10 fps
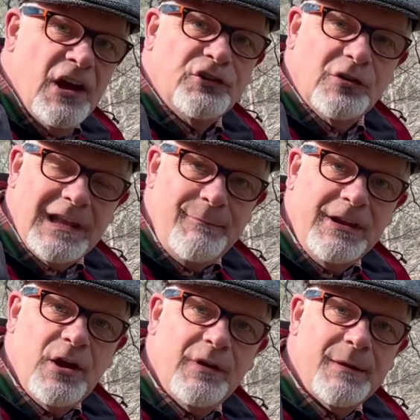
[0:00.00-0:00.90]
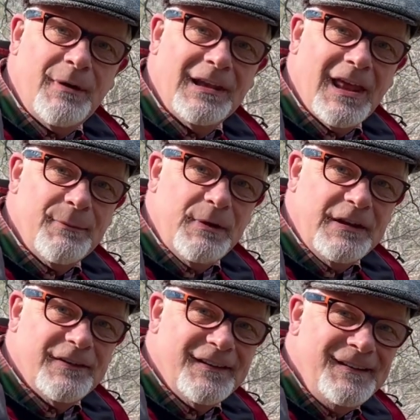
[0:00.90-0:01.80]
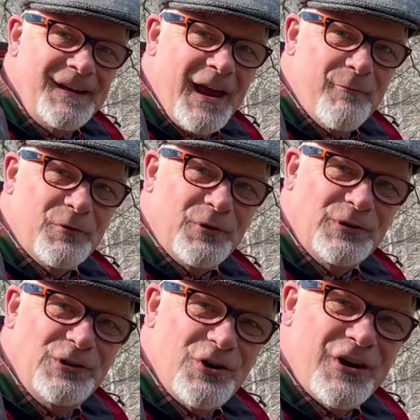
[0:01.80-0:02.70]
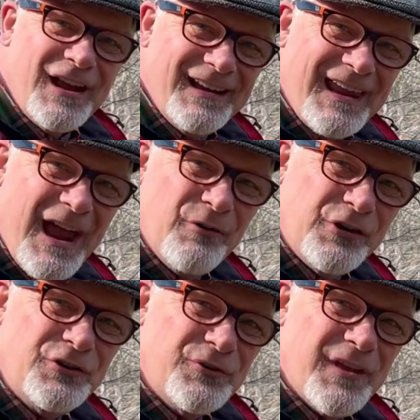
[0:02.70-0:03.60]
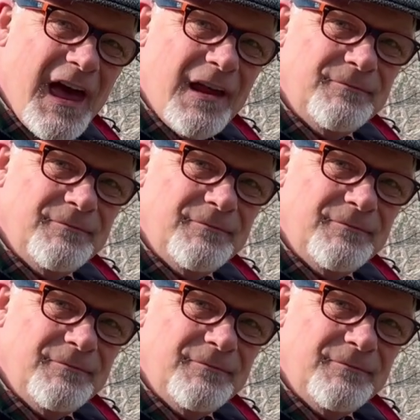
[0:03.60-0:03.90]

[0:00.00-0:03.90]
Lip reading: So let me go get my light meter and we'll look at how to do that.